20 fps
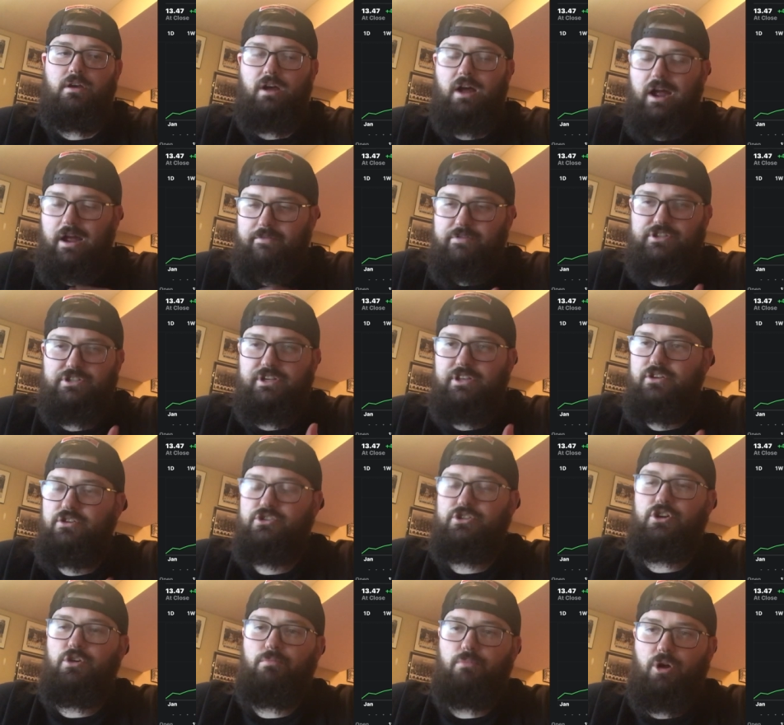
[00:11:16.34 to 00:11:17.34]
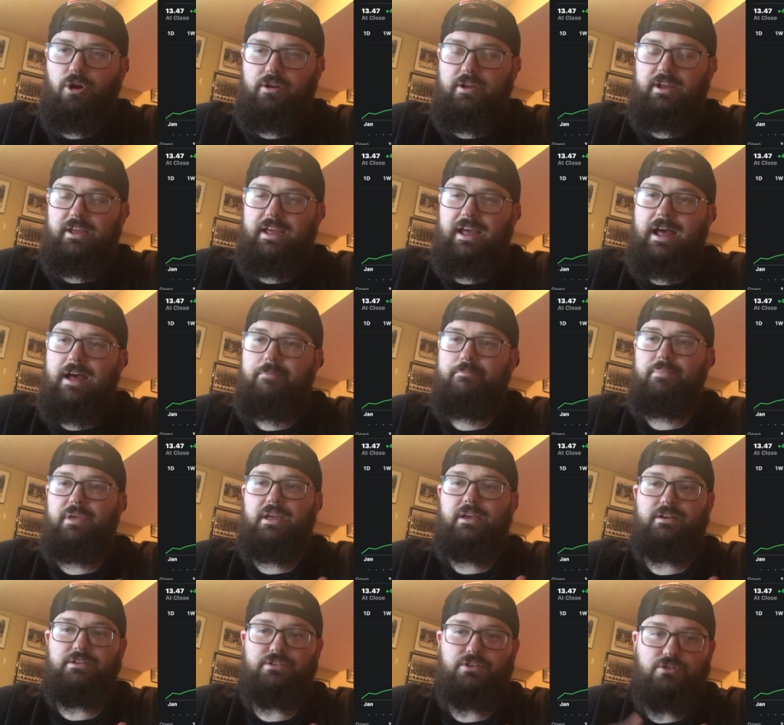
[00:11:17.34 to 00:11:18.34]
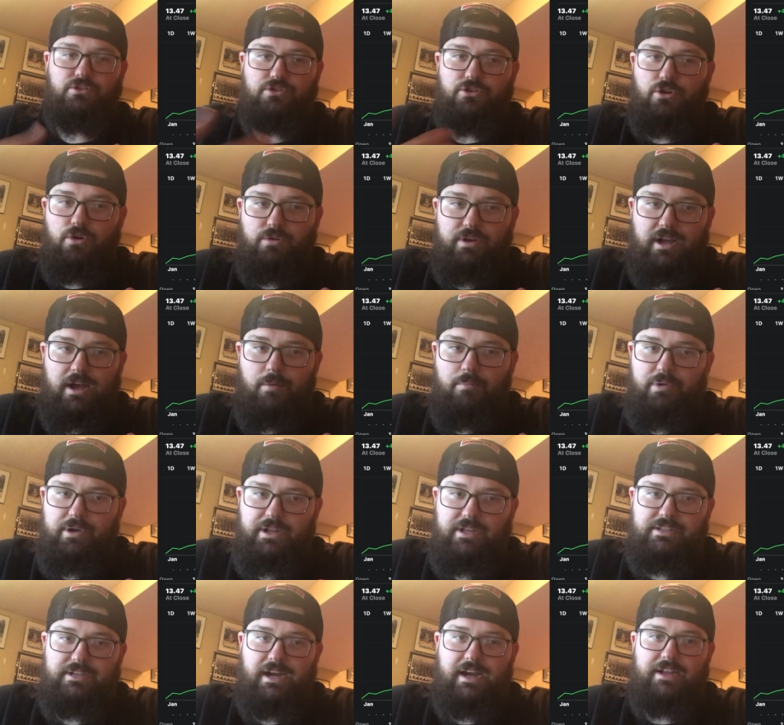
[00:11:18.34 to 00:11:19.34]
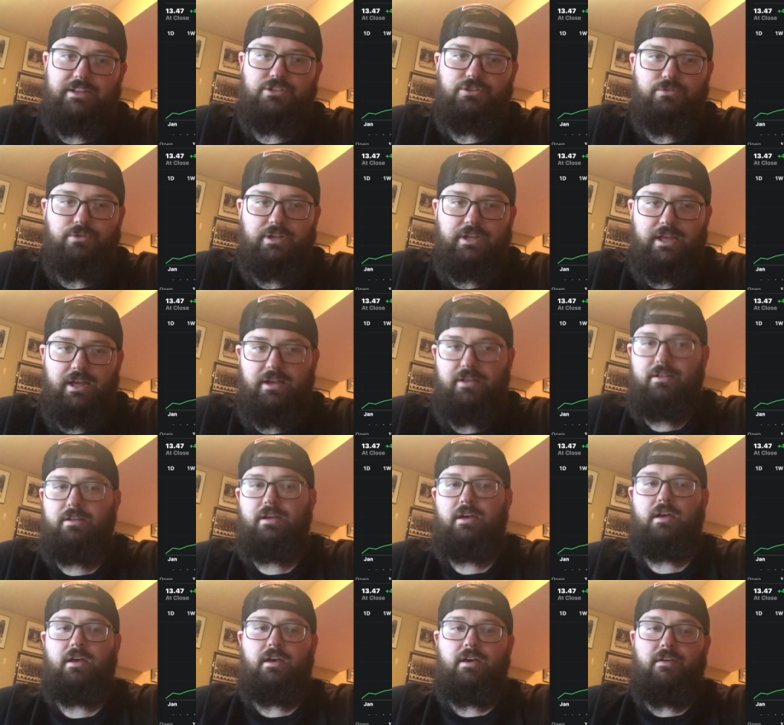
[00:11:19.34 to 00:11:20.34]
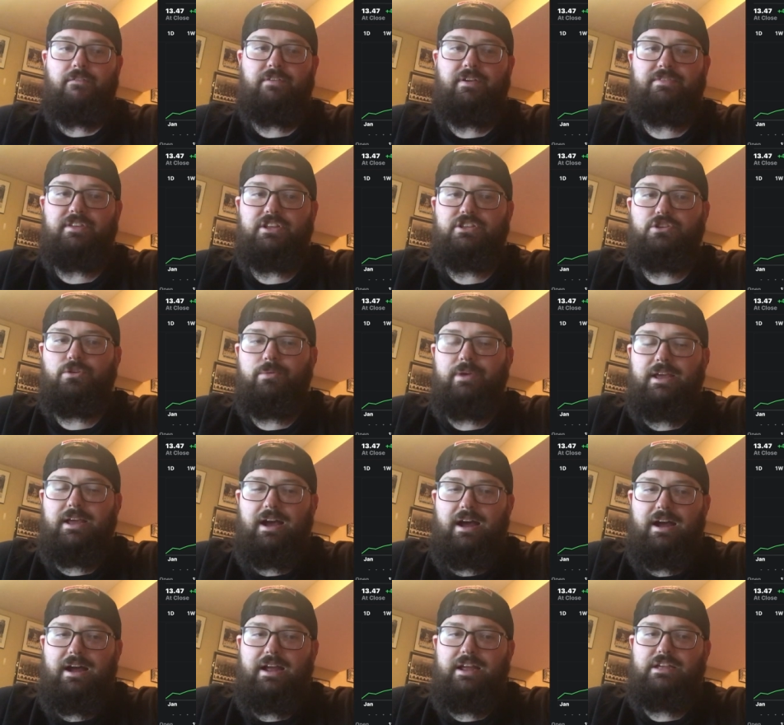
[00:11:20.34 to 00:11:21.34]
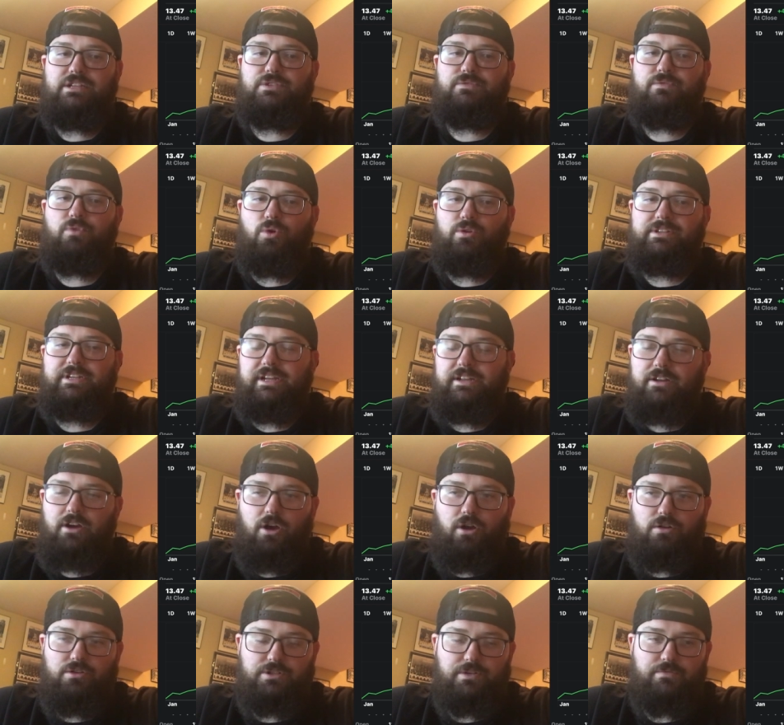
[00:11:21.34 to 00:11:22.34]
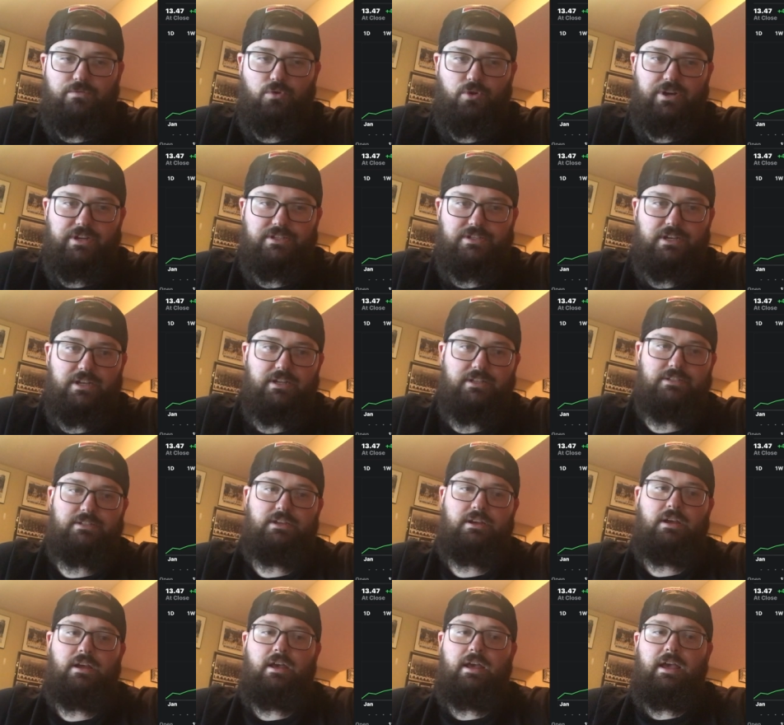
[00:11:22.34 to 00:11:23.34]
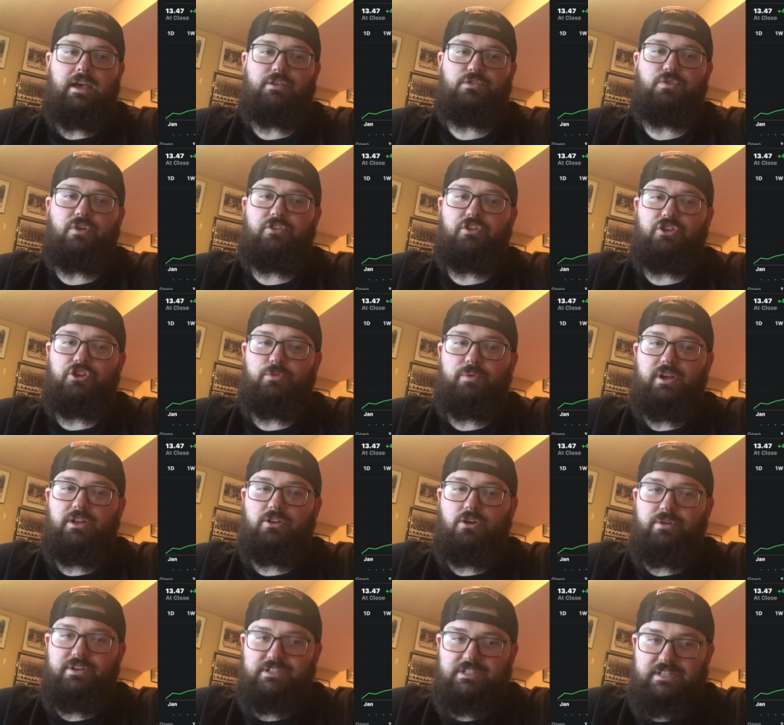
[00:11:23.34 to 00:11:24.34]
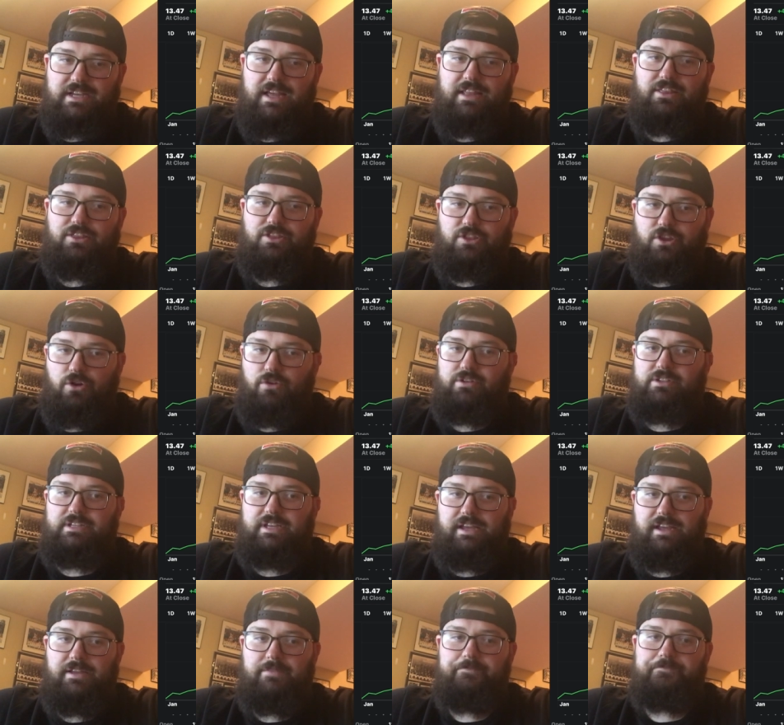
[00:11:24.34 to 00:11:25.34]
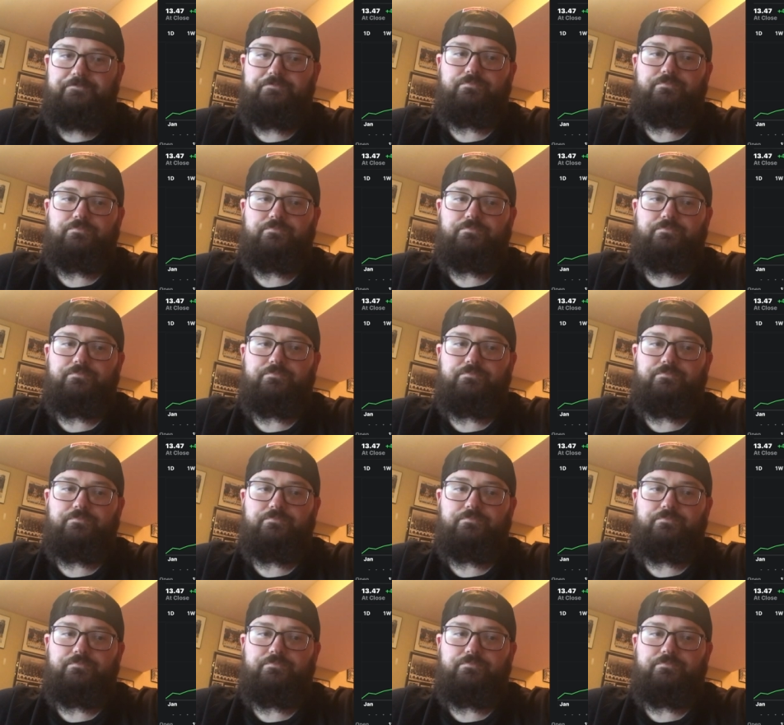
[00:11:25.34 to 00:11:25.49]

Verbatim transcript: Obviously, there's no market cap because there's no company tied to it yet. 52-week high is $14.40. Its 52-week low is $10.13.